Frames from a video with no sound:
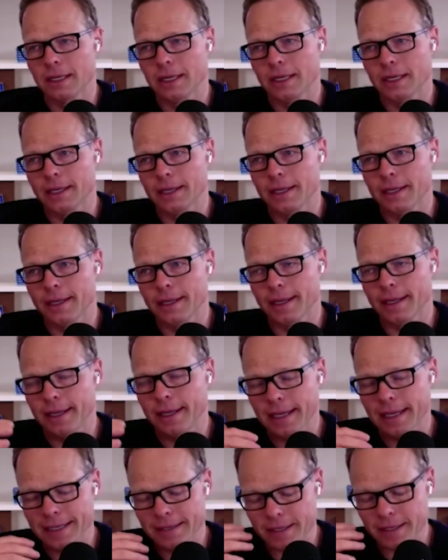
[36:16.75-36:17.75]

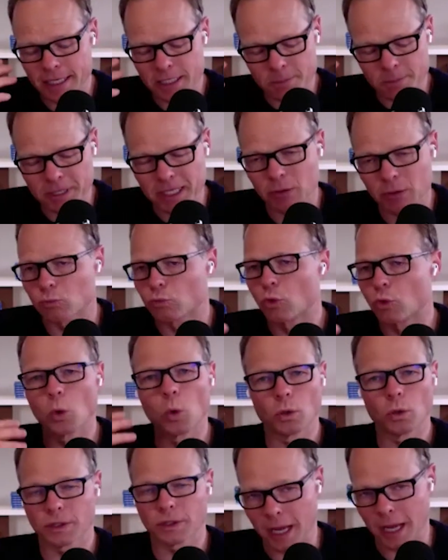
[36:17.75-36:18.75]
is being
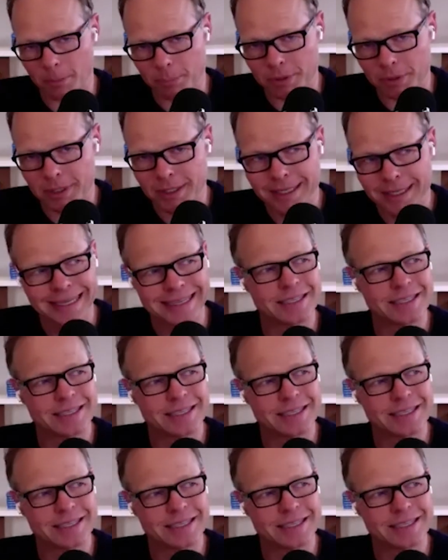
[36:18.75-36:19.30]
rolled up.